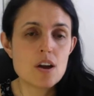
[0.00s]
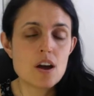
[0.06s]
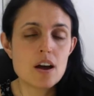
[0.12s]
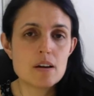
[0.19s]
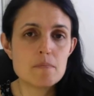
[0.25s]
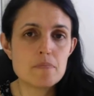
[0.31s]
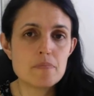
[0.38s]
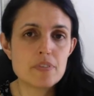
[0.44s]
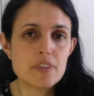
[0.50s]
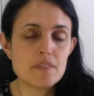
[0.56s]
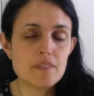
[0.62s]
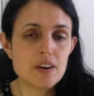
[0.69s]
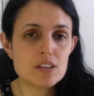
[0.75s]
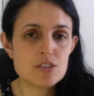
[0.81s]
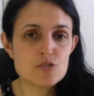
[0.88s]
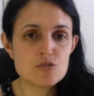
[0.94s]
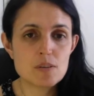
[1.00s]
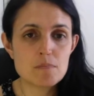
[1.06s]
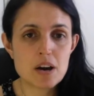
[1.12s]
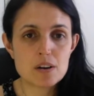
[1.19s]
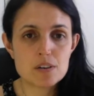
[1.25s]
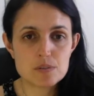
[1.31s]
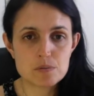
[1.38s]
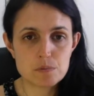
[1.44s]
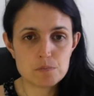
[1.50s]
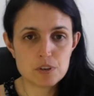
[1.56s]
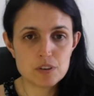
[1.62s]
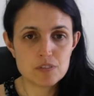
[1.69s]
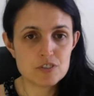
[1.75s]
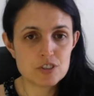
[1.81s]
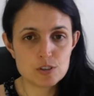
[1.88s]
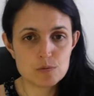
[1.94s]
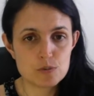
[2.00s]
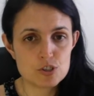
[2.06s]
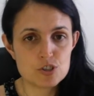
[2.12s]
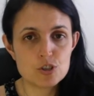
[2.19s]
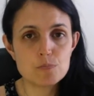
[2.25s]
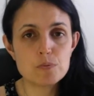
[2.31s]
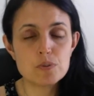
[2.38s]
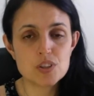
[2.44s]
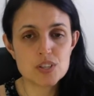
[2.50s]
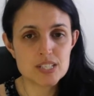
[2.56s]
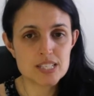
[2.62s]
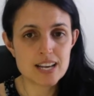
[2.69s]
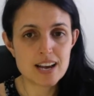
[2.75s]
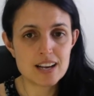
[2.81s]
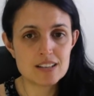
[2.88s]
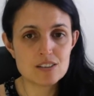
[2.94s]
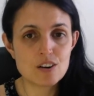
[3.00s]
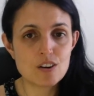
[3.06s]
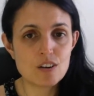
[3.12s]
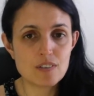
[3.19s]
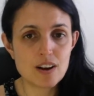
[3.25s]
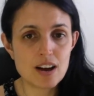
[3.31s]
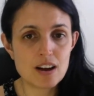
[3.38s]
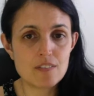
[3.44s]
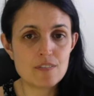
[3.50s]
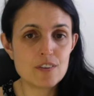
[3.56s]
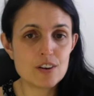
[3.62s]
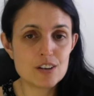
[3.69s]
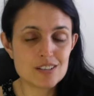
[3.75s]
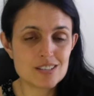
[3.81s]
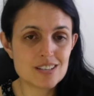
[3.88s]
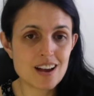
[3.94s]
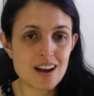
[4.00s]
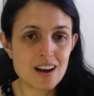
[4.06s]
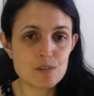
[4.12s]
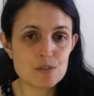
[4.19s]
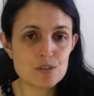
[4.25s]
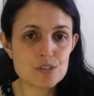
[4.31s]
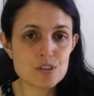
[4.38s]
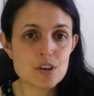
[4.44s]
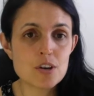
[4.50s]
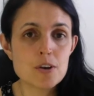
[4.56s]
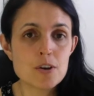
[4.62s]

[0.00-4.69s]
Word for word: Um, the first dream house that we moved to was double the size of our first house.